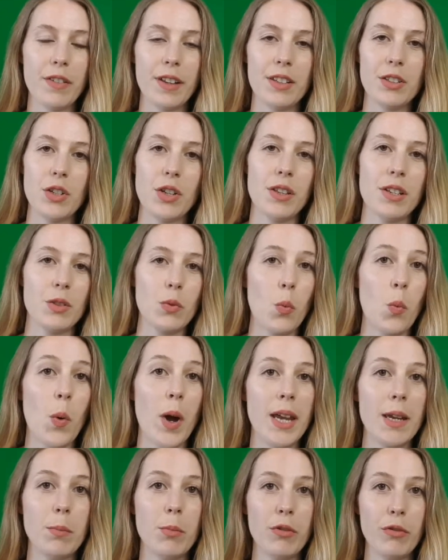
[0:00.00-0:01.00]
and do this
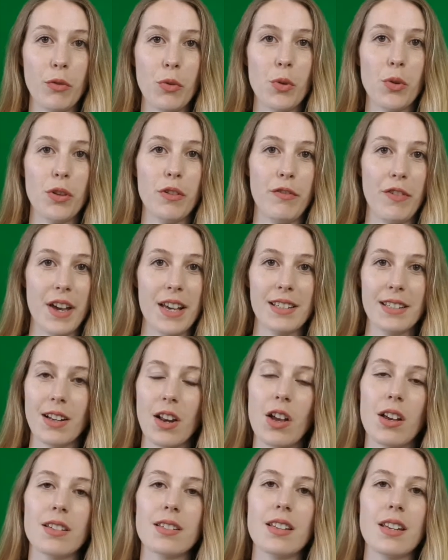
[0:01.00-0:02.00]
way before the first
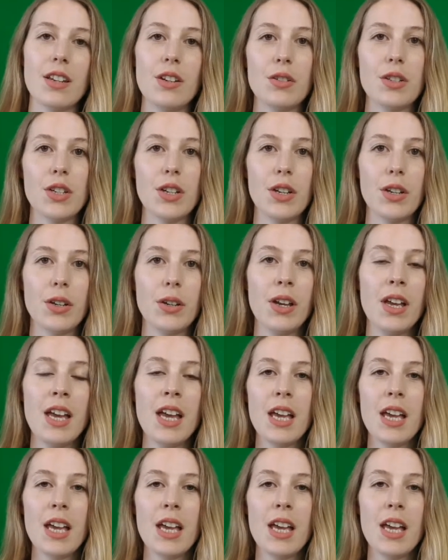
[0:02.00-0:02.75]
class that you do.